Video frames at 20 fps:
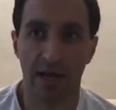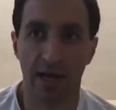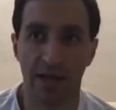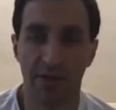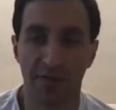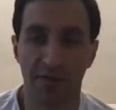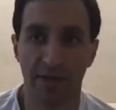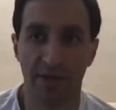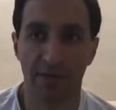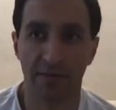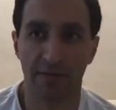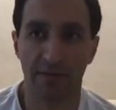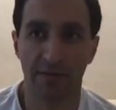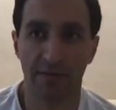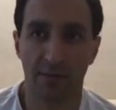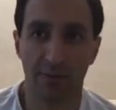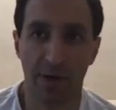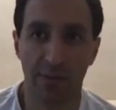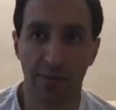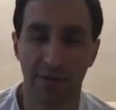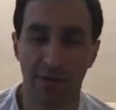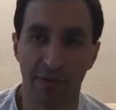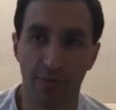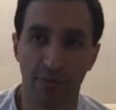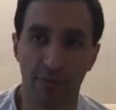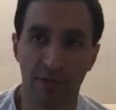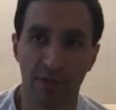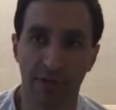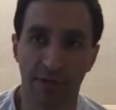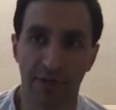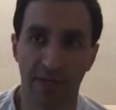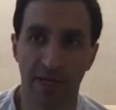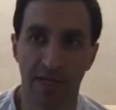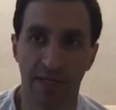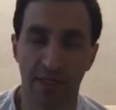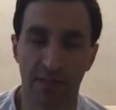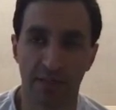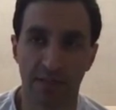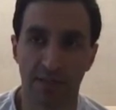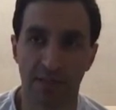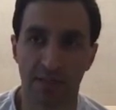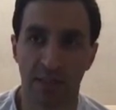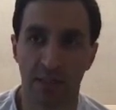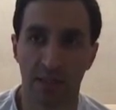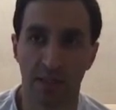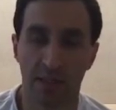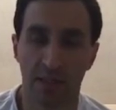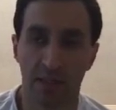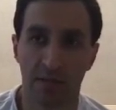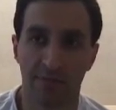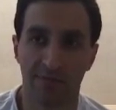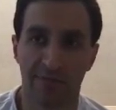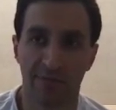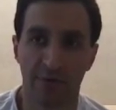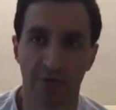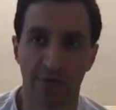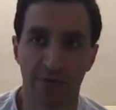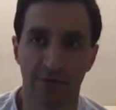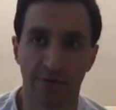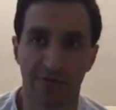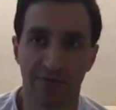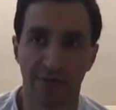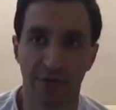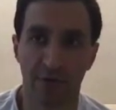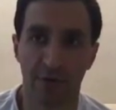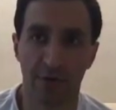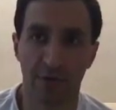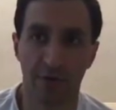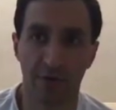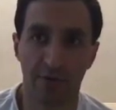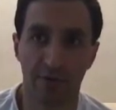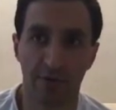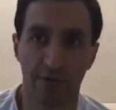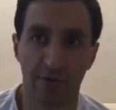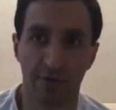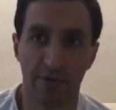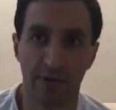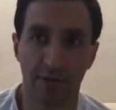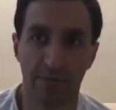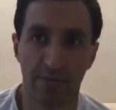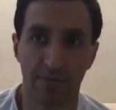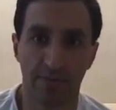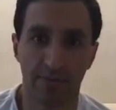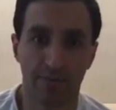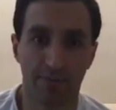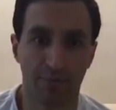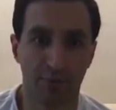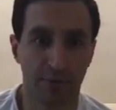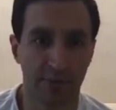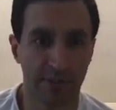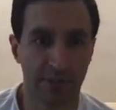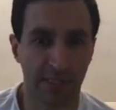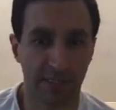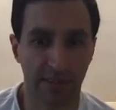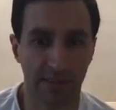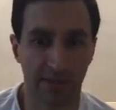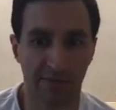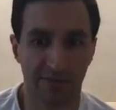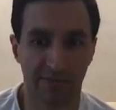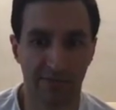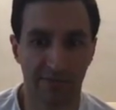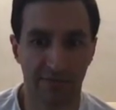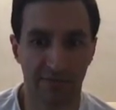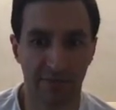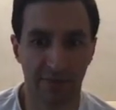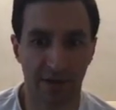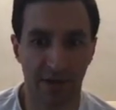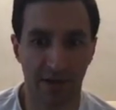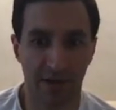I think there are probably three things for like predictive